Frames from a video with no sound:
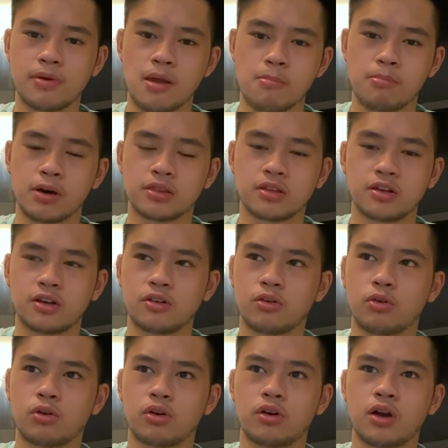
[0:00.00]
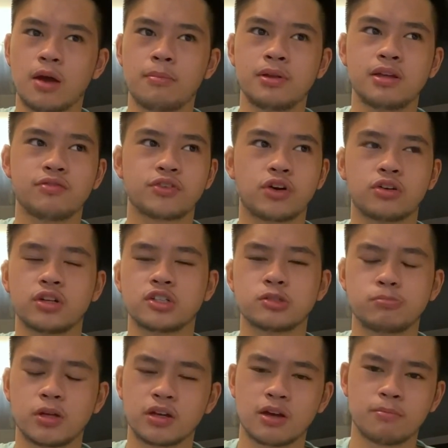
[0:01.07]
and butter, or I believe condensed
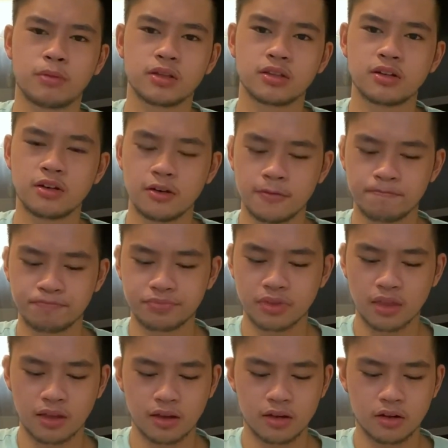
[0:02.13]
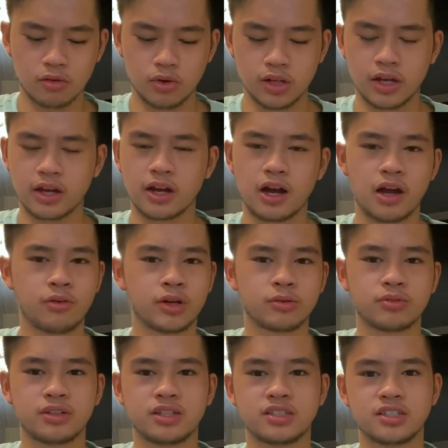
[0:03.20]
milk and butter. Well, I went
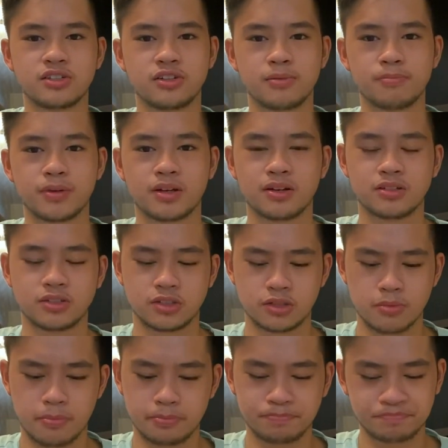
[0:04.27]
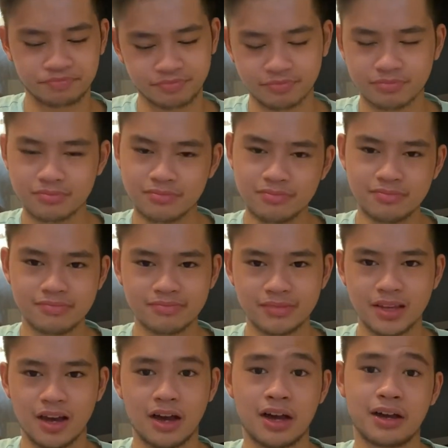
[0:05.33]
with the syrup because
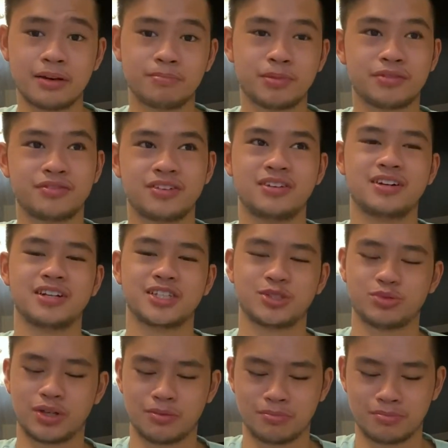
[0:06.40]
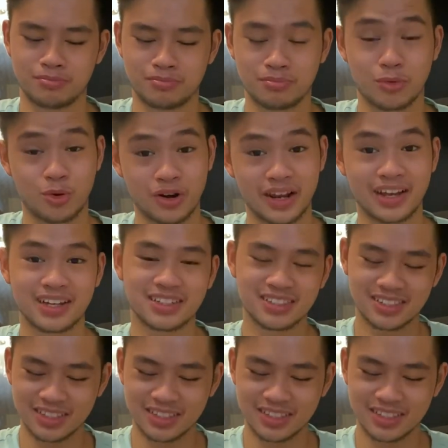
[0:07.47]
I prefer this one more, I guess.